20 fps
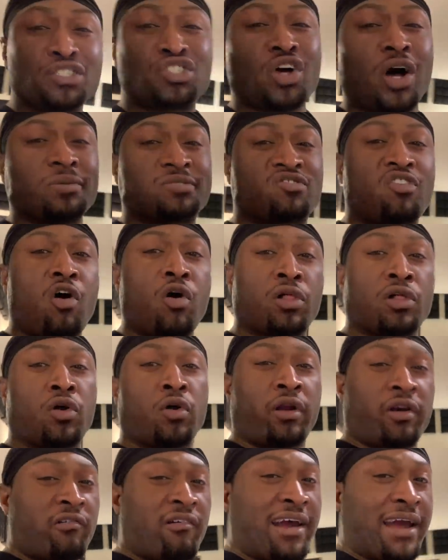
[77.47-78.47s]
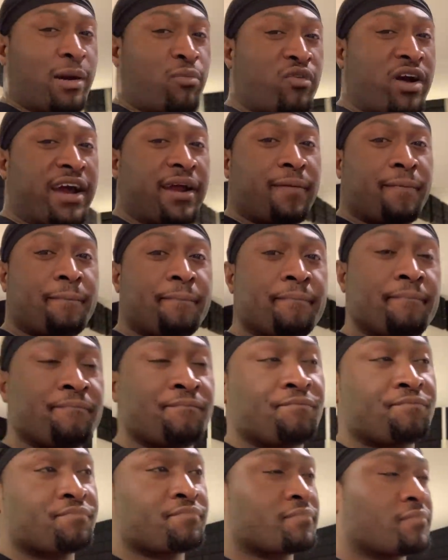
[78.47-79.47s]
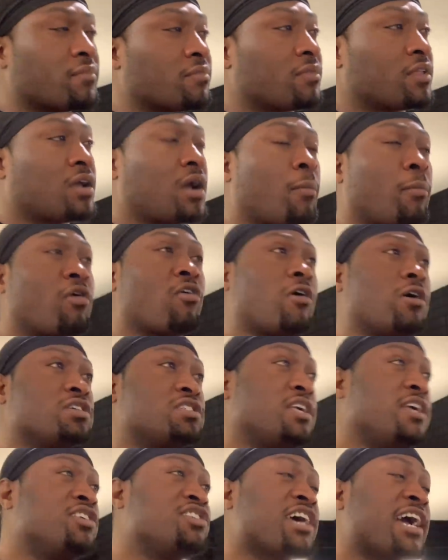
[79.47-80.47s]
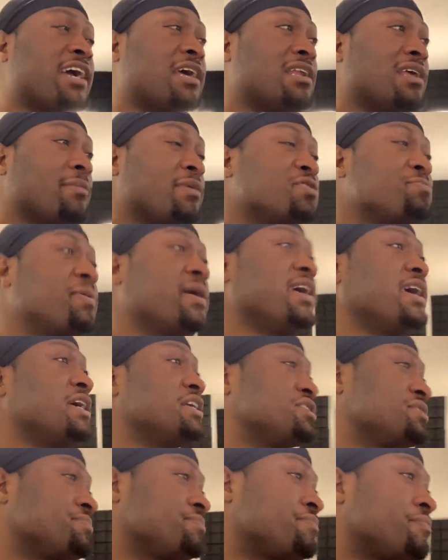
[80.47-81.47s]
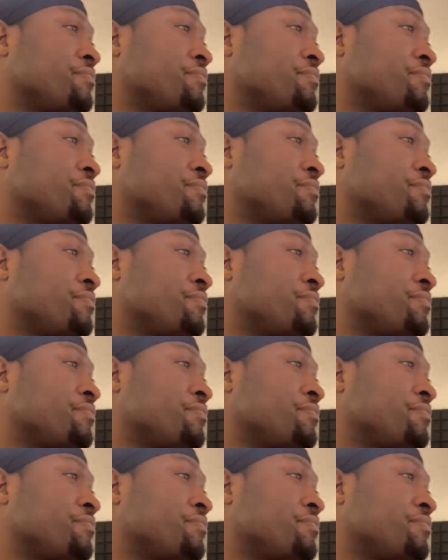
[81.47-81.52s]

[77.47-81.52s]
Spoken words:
So I'm scrolling on the gram, right? Come across DJ Academics page,